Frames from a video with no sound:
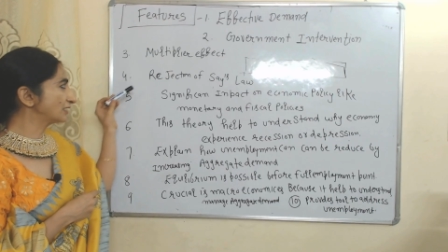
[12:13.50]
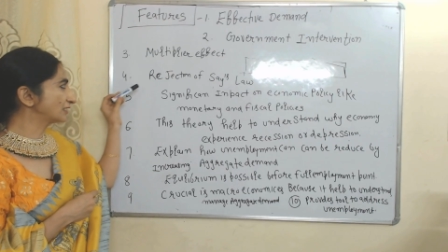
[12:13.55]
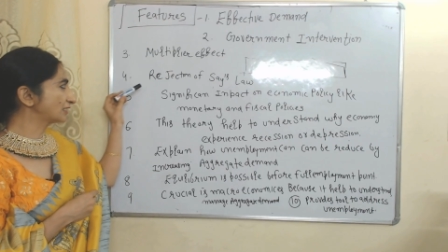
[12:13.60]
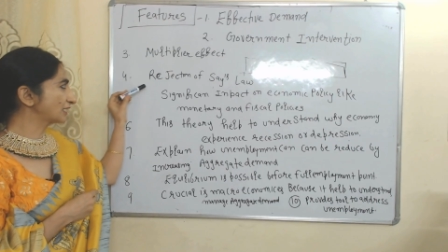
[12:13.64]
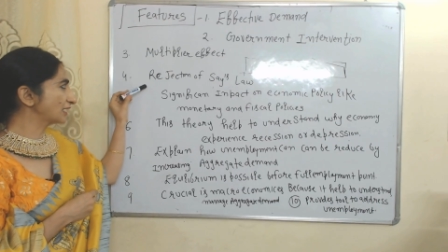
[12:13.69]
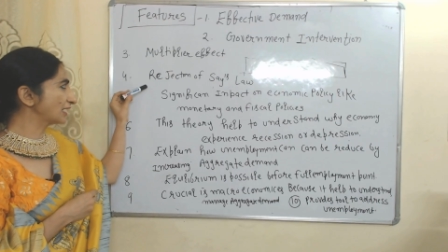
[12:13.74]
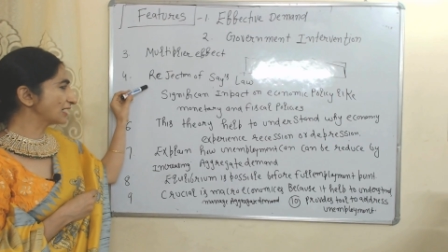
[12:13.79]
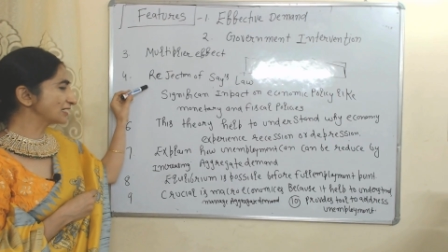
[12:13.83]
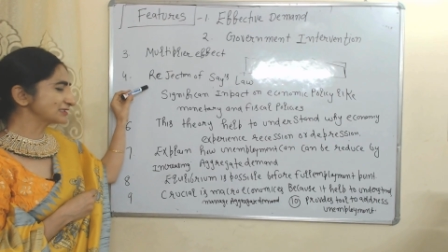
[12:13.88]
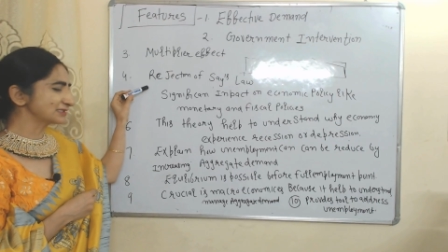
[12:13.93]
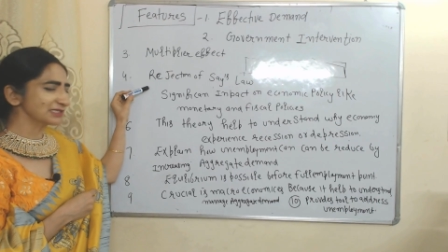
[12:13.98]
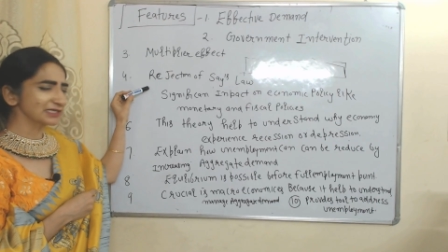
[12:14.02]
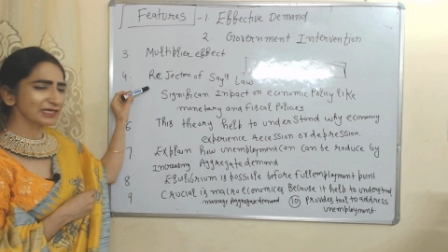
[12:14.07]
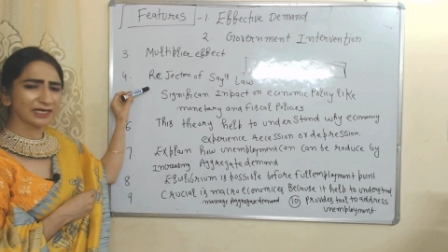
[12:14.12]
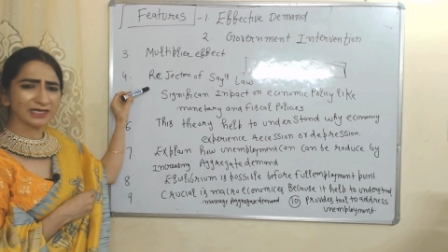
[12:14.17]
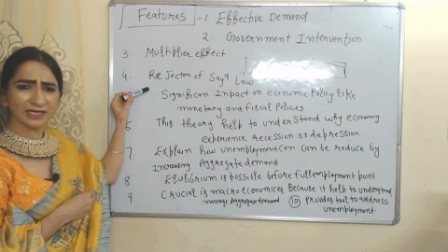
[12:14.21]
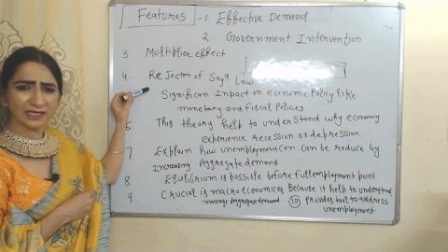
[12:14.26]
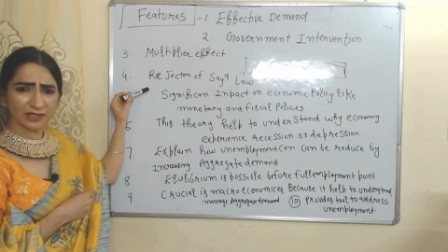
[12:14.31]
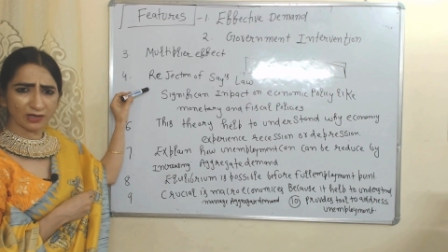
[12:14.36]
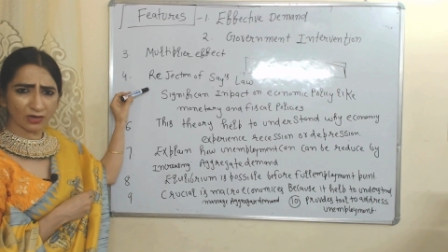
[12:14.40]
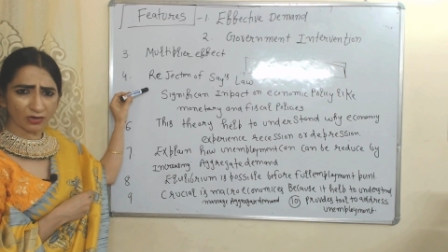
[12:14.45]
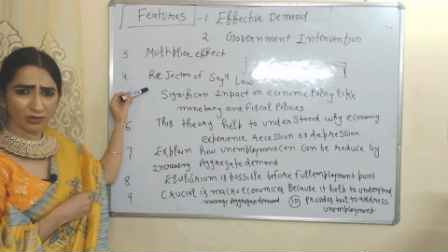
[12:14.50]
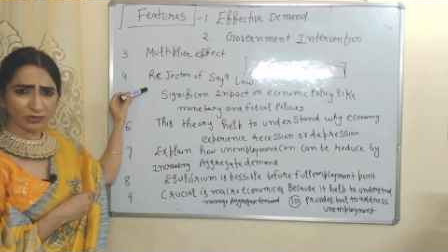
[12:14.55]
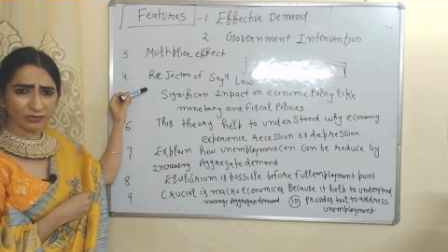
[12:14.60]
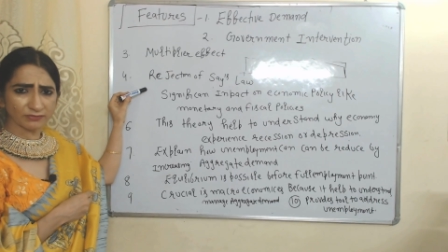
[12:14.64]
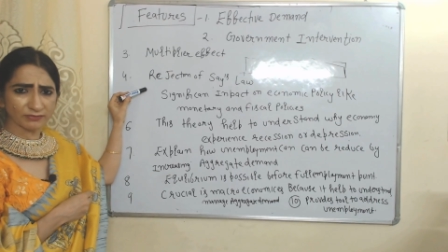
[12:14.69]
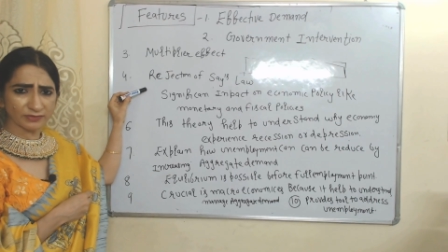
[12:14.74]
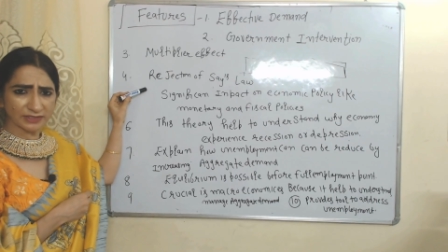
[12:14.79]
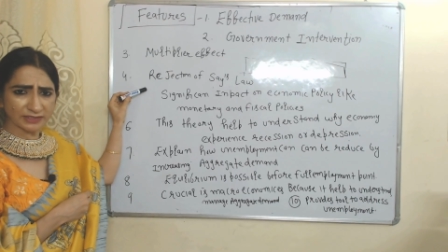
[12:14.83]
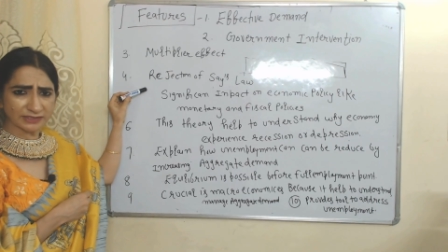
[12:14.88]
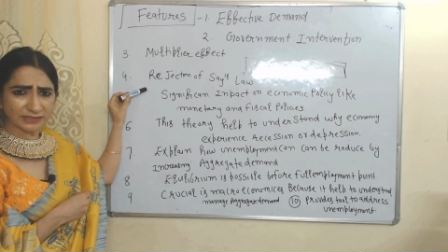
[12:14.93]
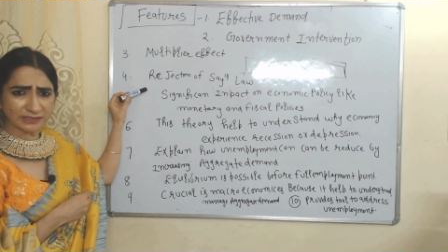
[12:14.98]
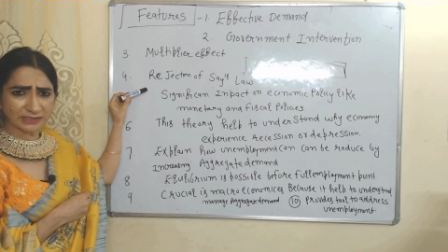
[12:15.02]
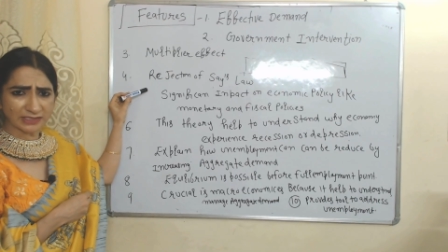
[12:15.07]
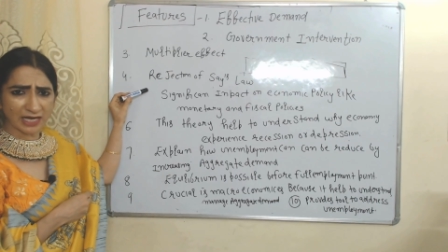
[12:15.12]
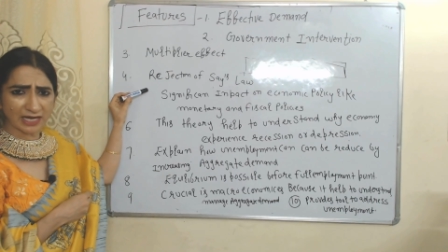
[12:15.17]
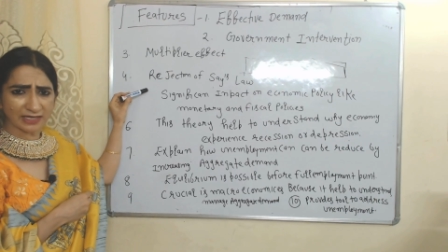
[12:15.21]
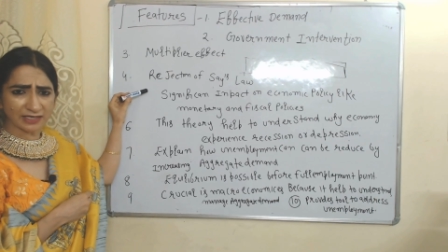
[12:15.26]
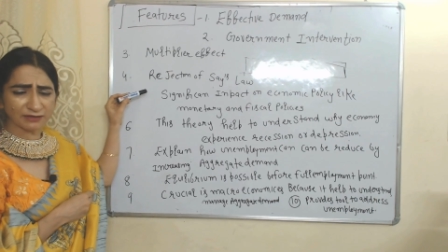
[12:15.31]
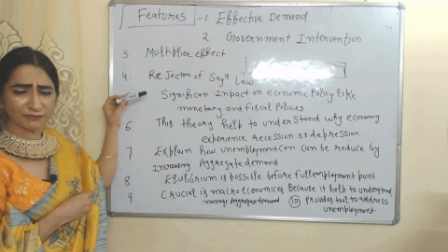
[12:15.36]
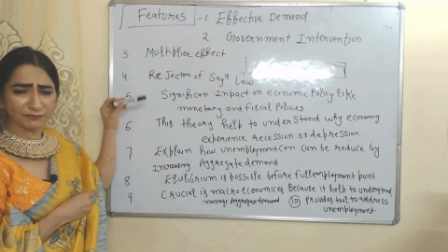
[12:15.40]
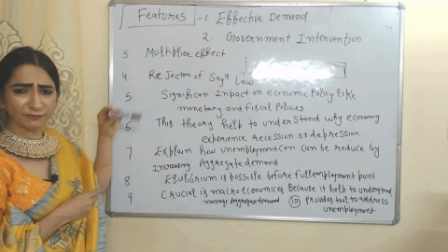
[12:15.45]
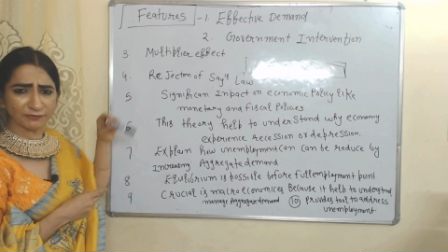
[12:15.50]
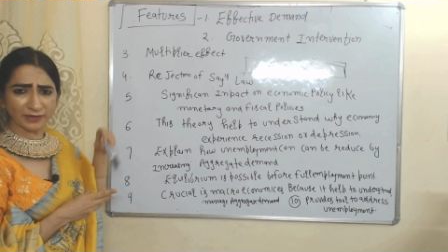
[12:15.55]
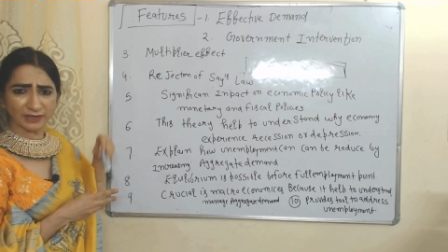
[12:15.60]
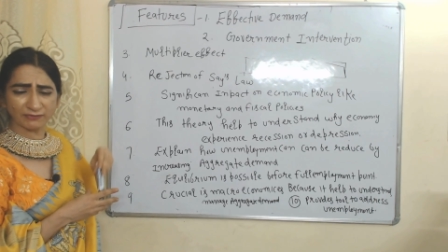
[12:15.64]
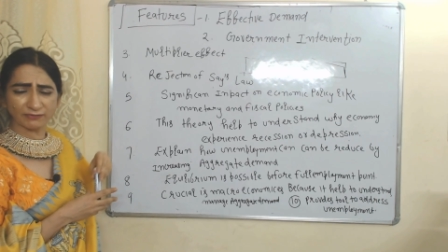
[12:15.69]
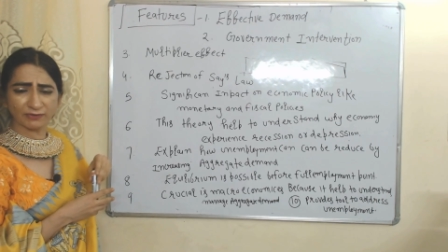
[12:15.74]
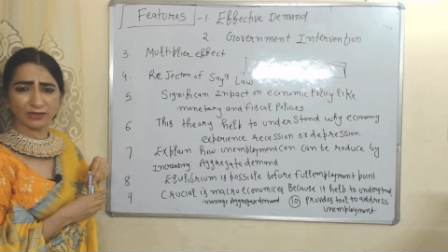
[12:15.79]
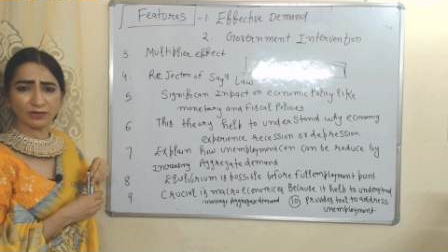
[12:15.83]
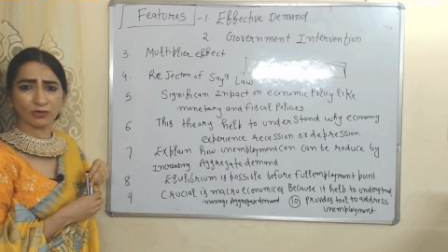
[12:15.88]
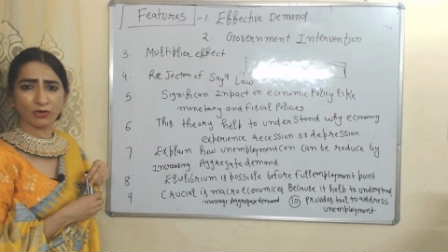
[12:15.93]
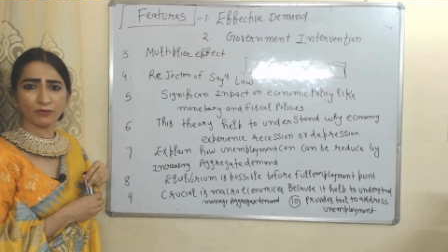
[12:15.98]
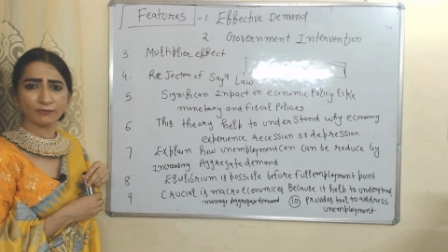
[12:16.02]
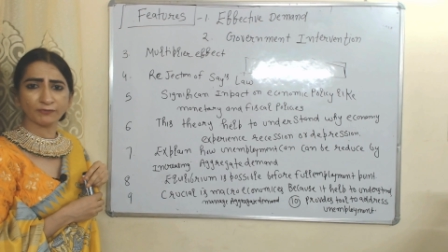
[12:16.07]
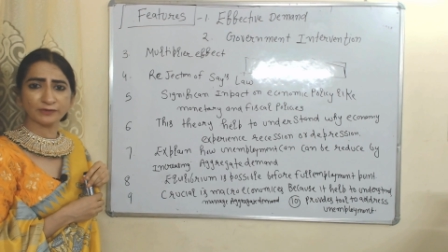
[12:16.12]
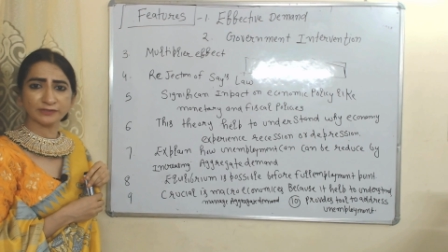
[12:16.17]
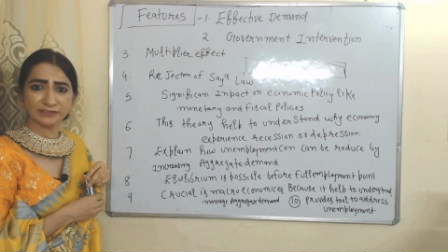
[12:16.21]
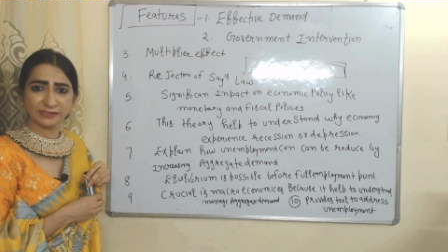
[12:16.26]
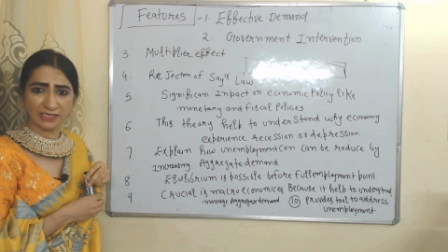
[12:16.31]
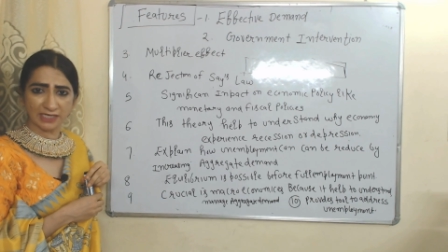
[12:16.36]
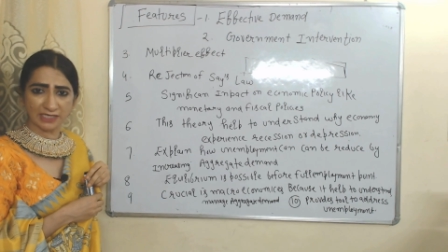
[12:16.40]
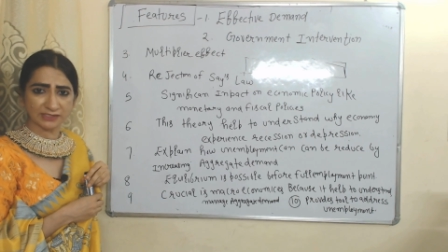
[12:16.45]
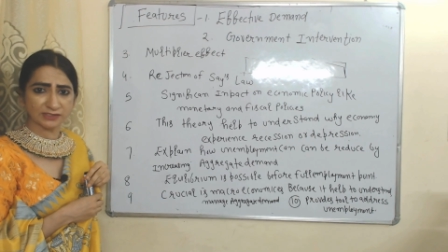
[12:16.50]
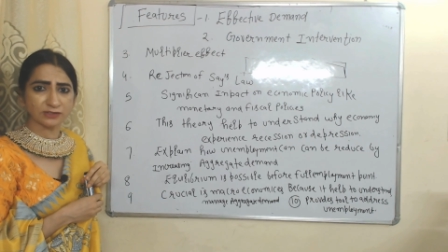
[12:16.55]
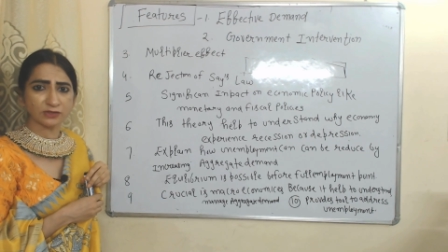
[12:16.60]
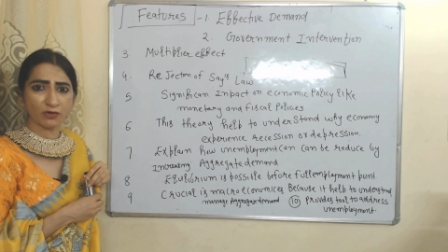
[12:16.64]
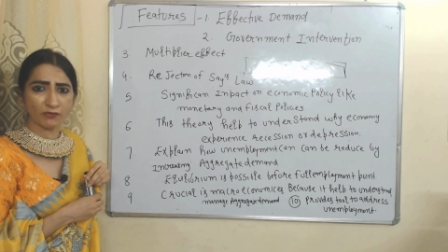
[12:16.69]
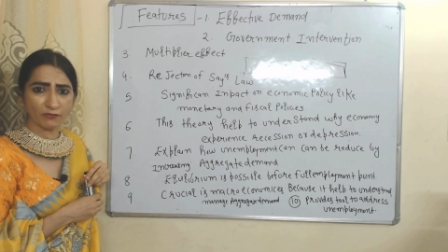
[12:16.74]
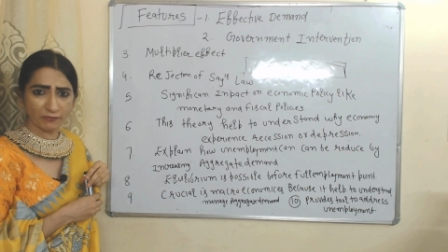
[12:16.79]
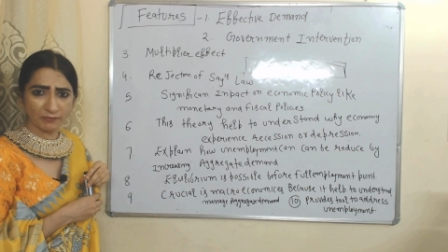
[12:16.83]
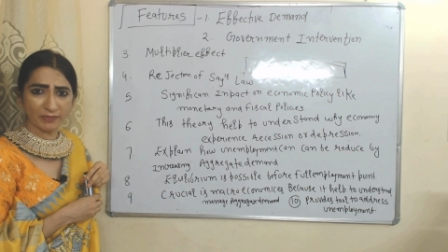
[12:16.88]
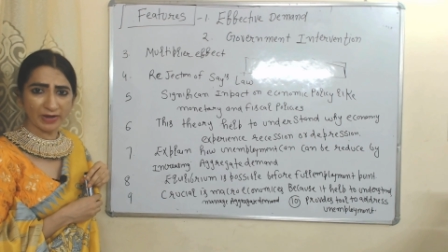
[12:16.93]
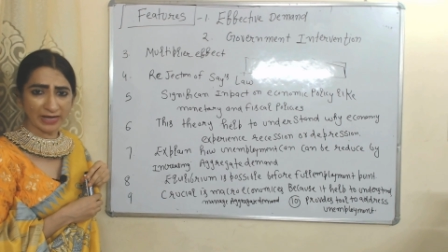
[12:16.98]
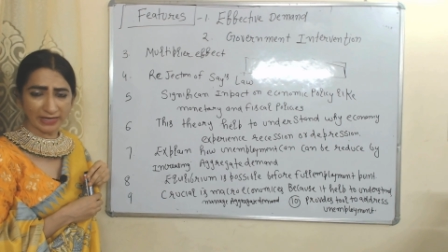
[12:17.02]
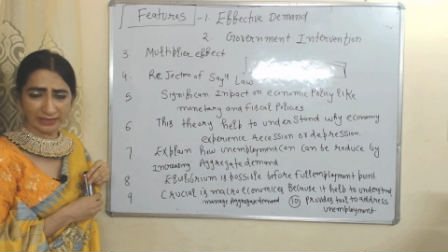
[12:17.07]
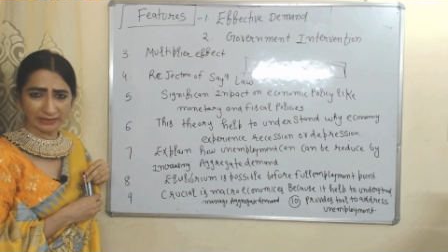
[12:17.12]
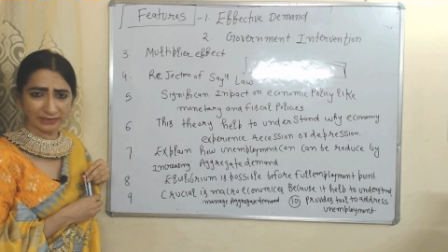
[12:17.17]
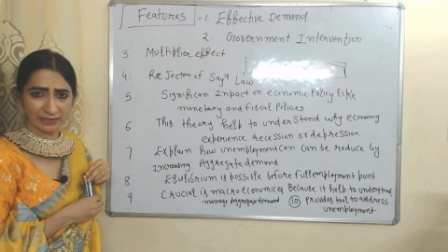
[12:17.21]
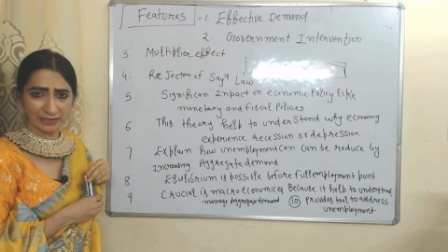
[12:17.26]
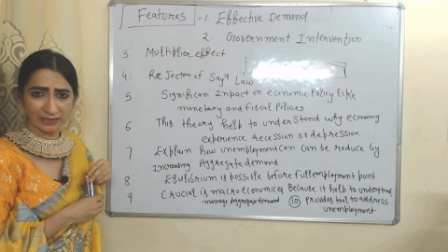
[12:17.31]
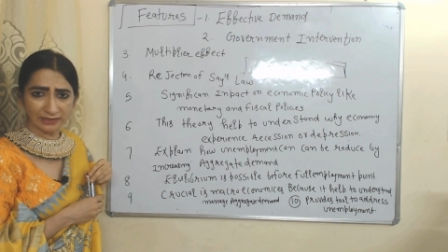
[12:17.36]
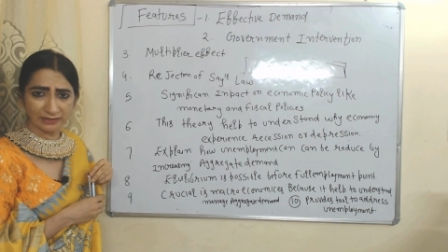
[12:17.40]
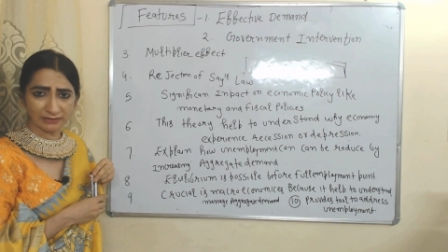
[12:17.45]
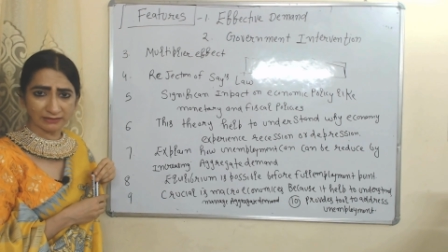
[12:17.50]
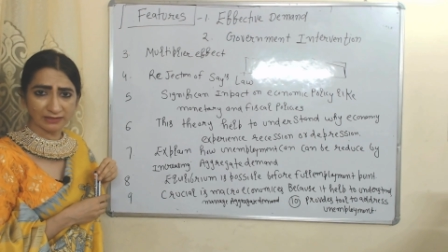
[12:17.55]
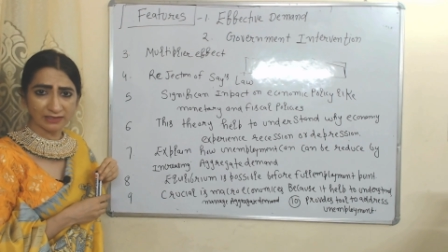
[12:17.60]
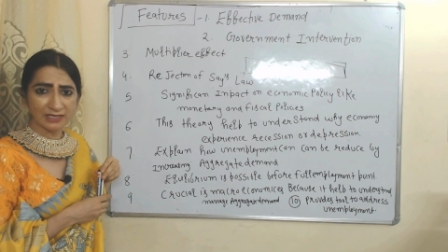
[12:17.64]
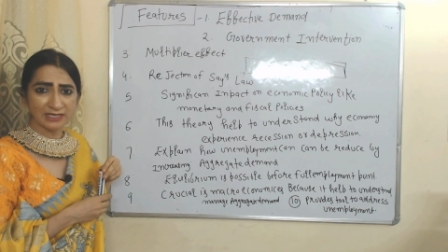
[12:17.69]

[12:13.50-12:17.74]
Classical economists are in favor of Say's law of market.